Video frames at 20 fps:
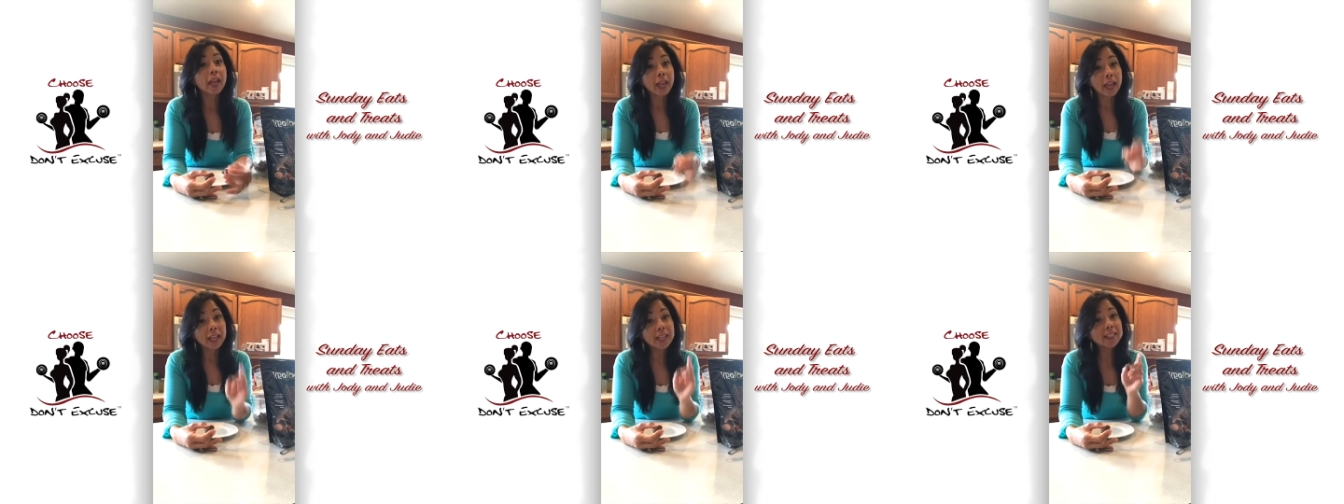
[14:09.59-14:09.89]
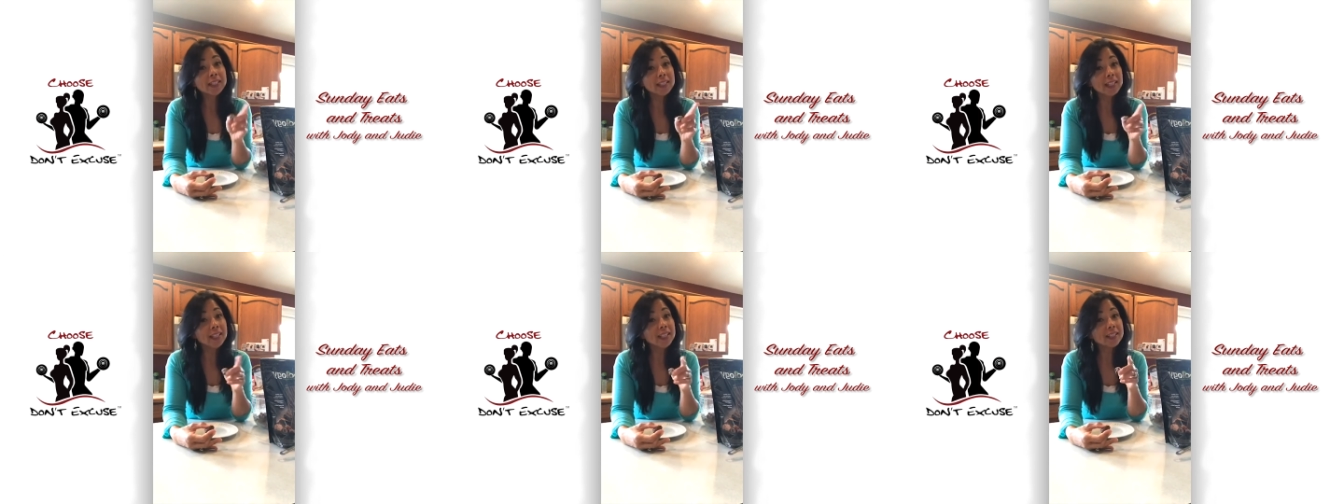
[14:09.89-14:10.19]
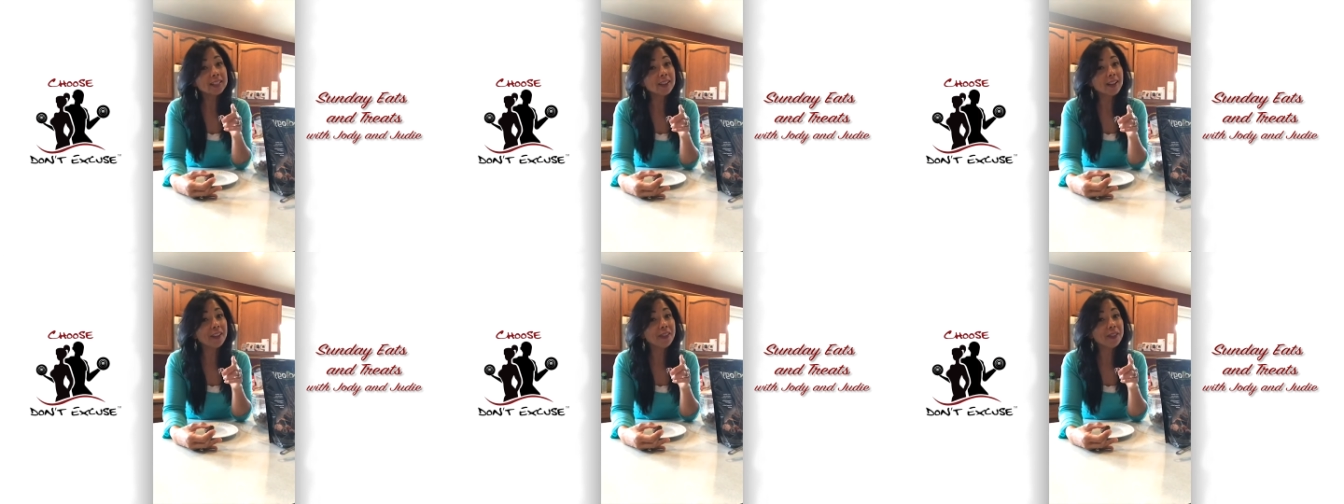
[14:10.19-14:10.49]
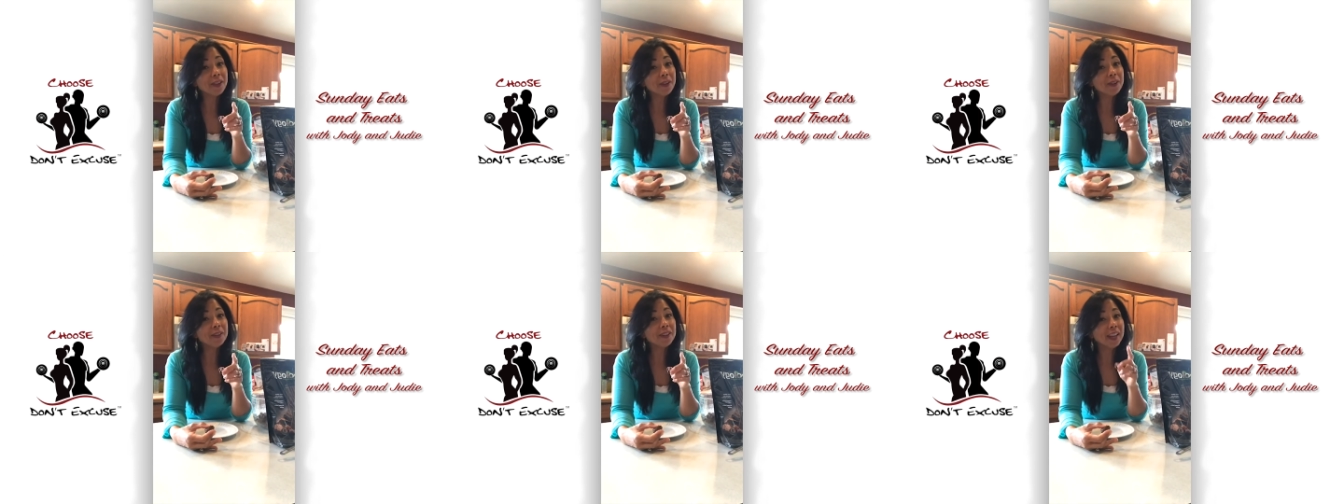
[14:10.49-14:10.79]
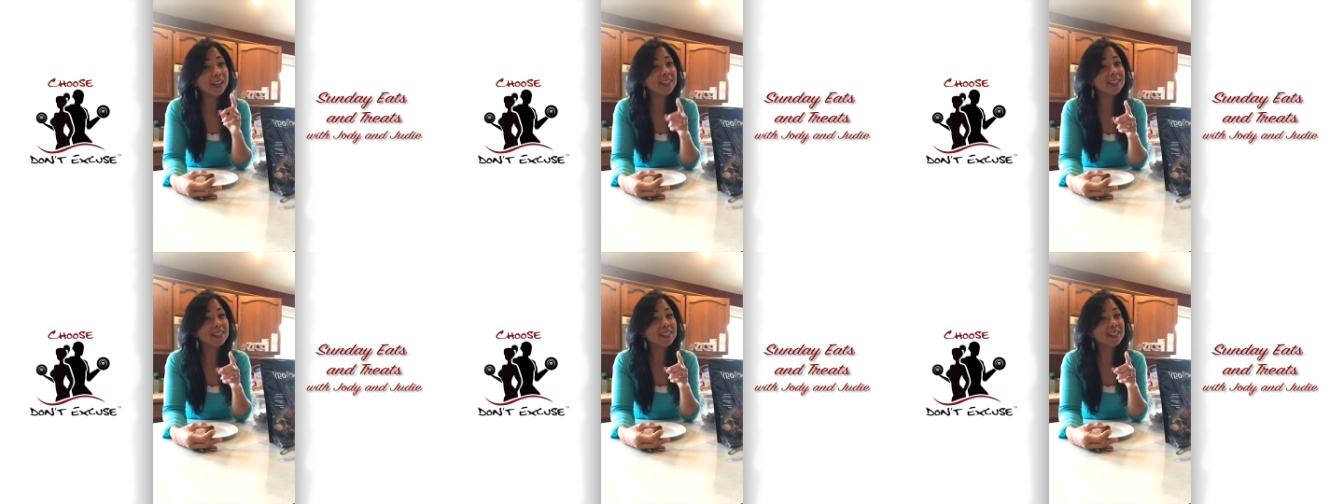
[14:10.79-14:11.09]
AC is on though.
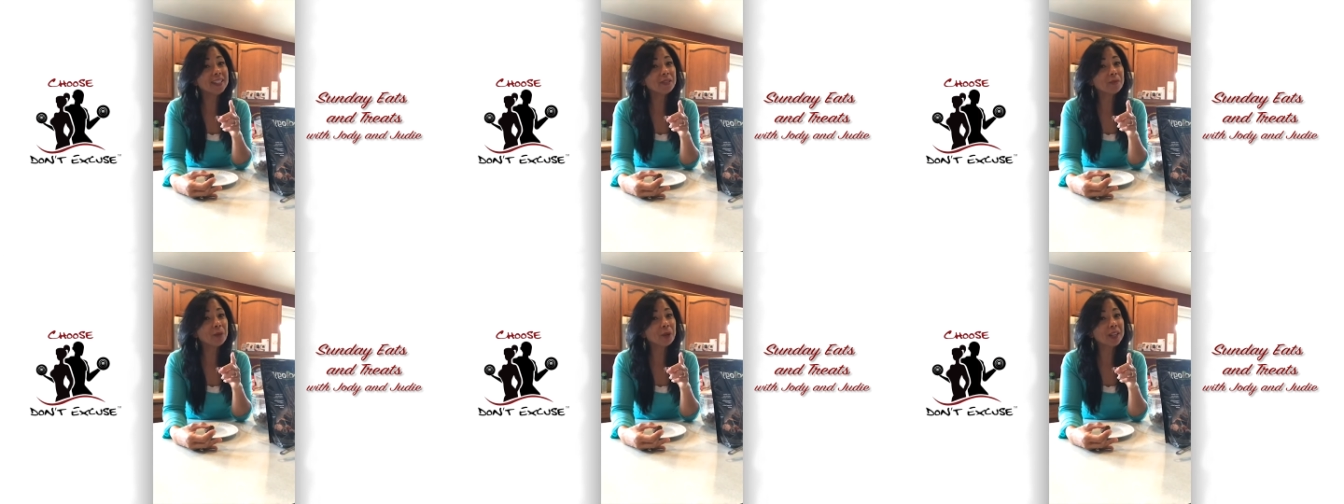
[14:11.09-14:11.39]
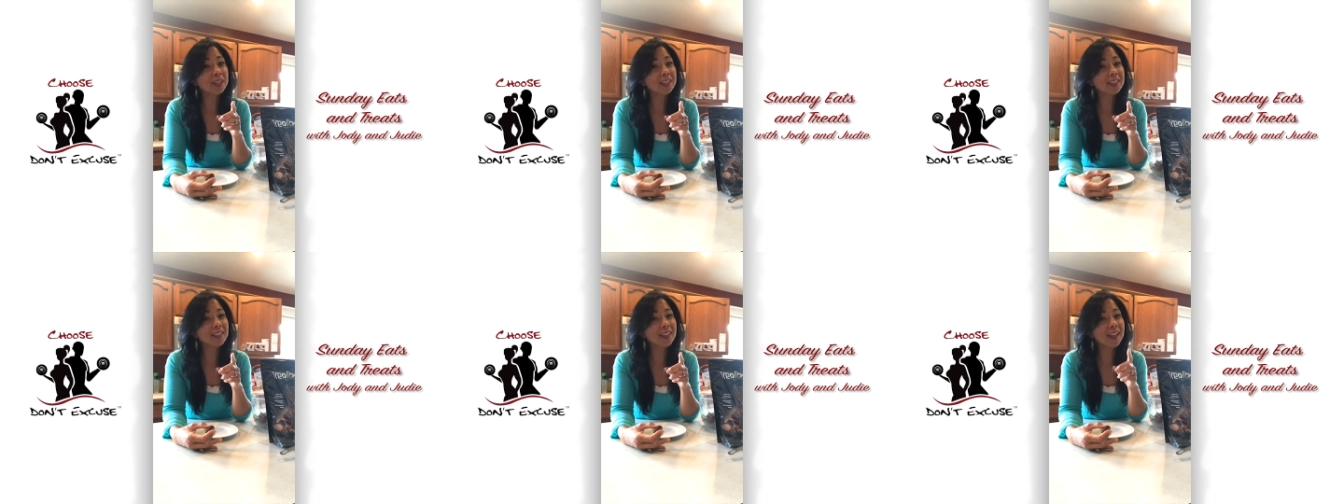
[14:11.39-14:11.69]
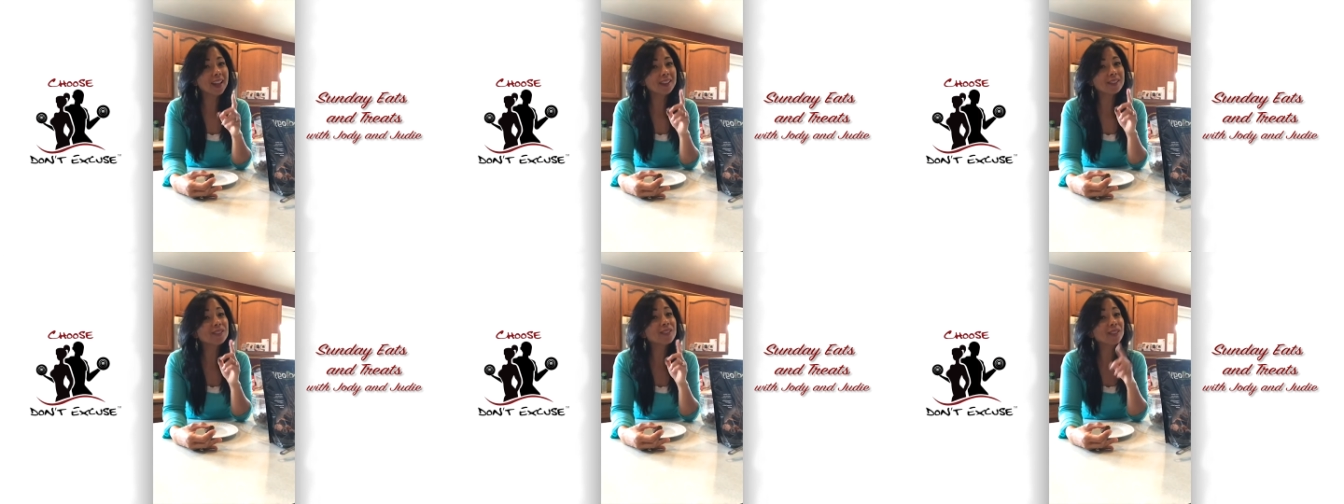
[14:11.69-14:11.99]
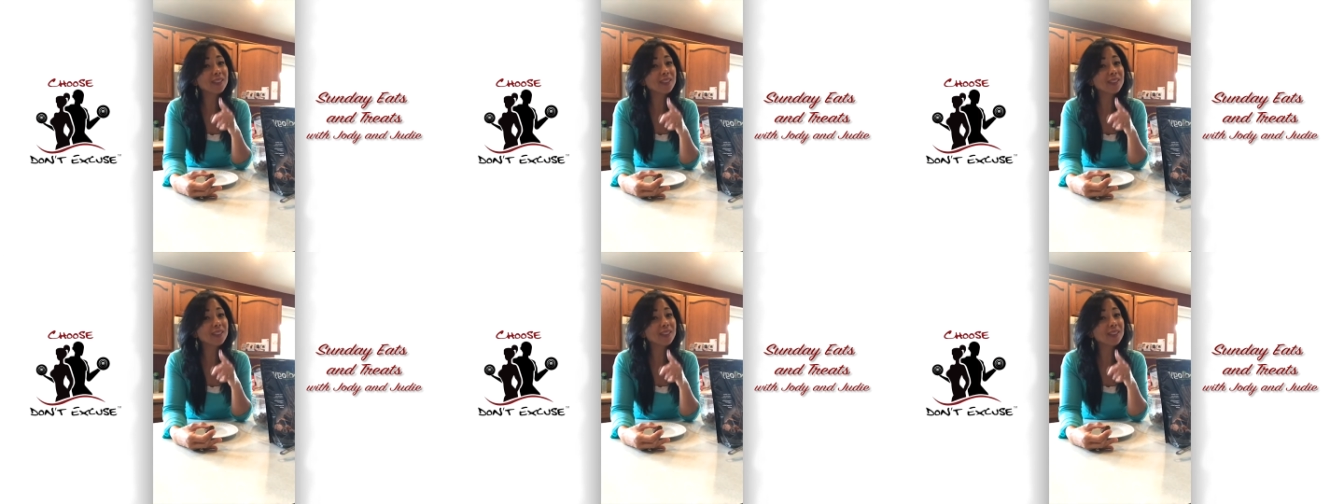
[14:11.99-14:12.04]
AC is working in the house,